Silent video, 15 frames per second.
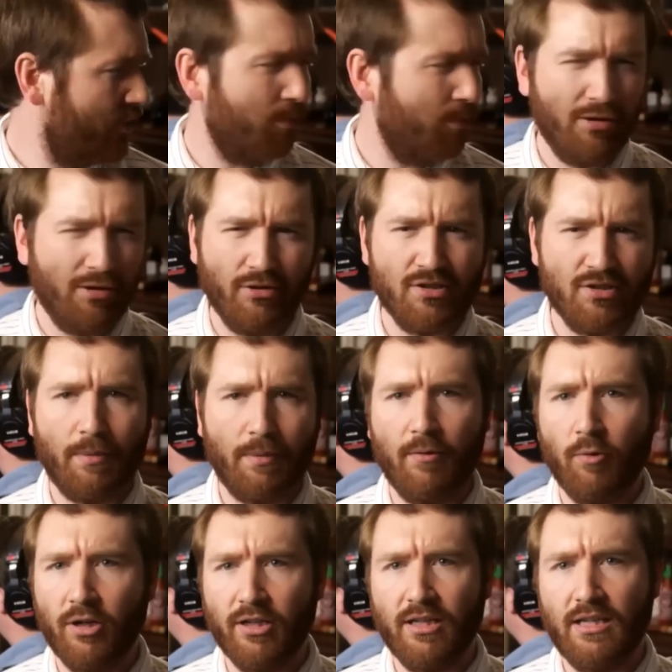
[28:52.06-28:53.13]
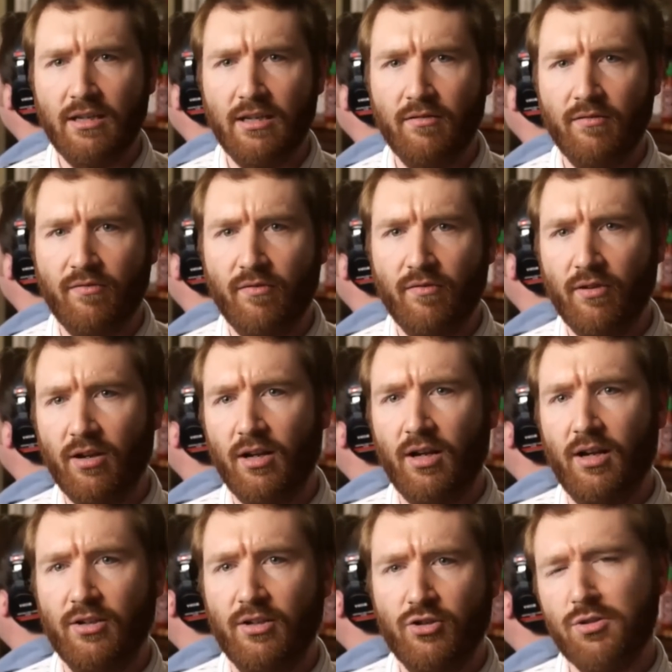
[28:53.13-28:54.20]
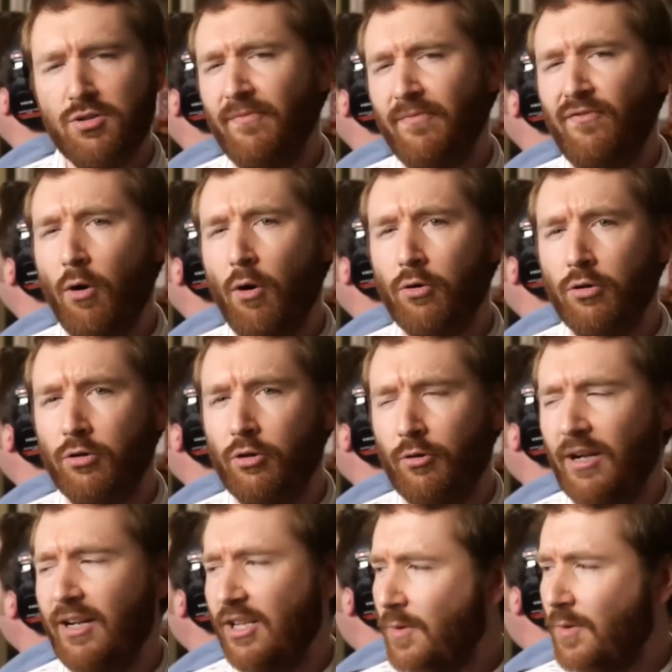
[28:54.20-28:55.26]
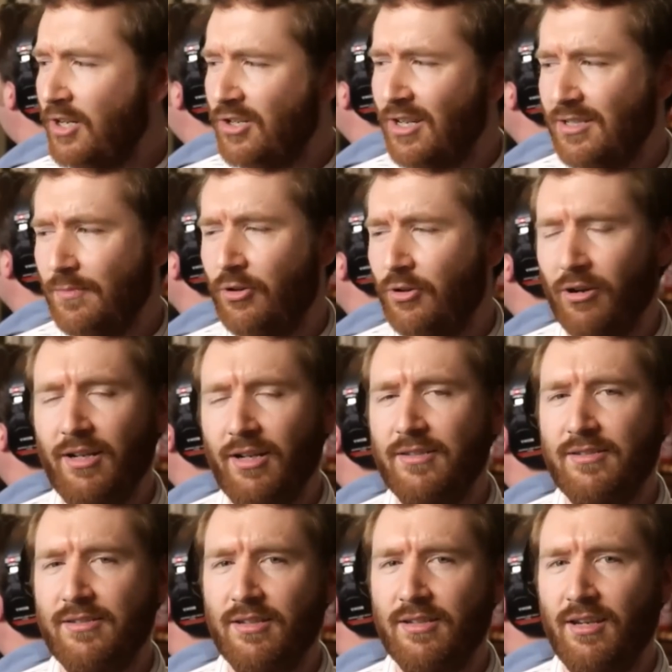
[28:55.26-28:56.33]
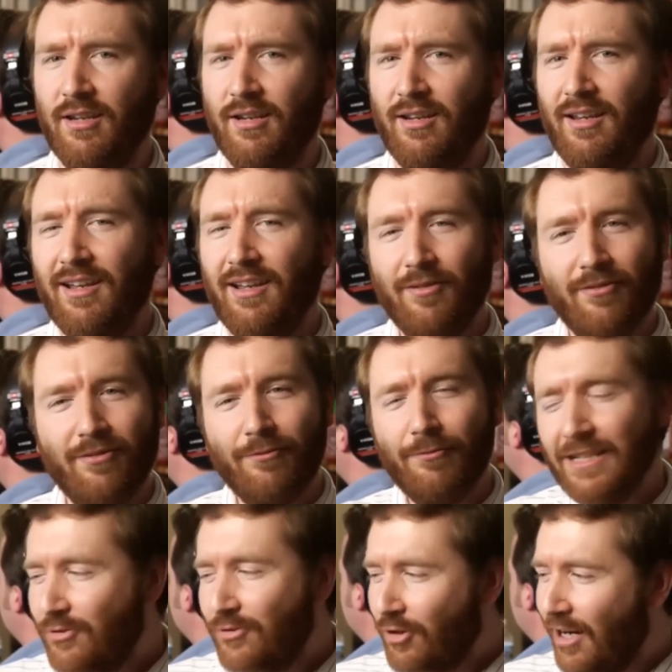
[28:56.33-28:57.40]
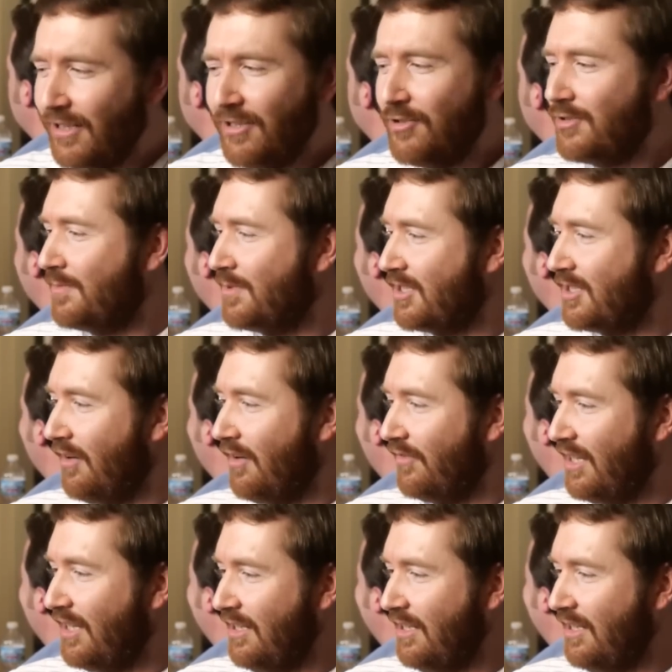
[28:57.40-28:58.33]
as you're pulling those up, I want to do some vocal credits. We actually had some credits. We tried to do some stuff. They